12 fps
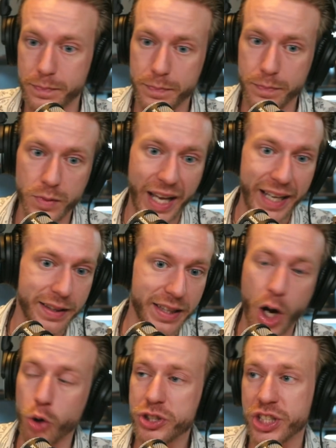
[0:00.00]
like
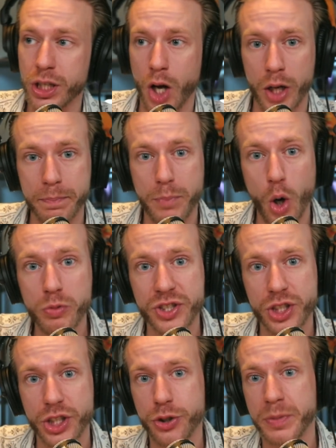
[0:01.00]
the ocean on
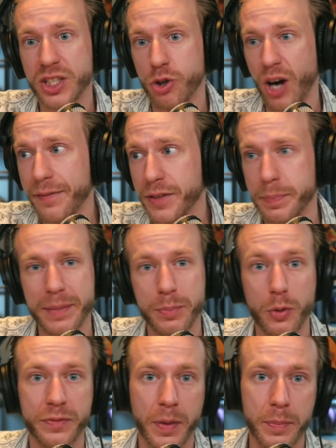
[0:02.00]
boats to human traffic
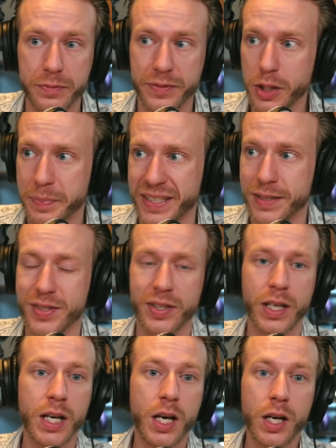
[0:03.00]
people from the Philippines.
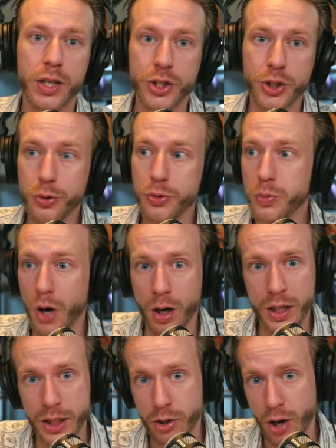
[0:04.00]
You
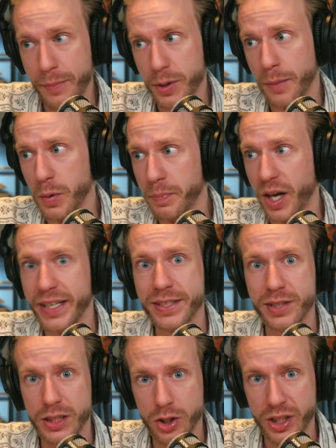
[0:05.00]
are going to grab a couple
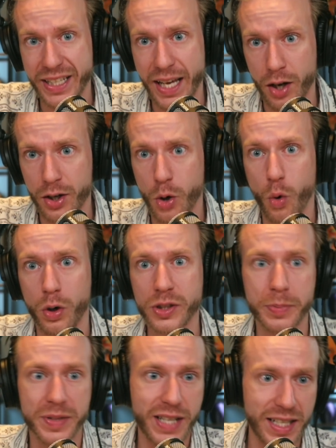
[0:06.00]
buddies and you're going to get on a
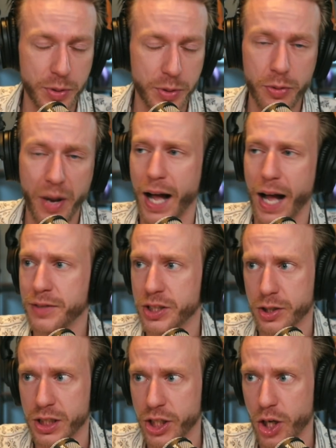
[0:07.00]
horse because that's what you have, and
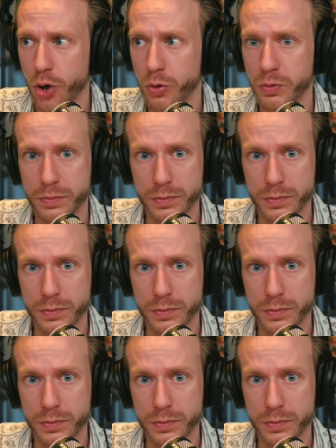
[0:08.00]
you're going to go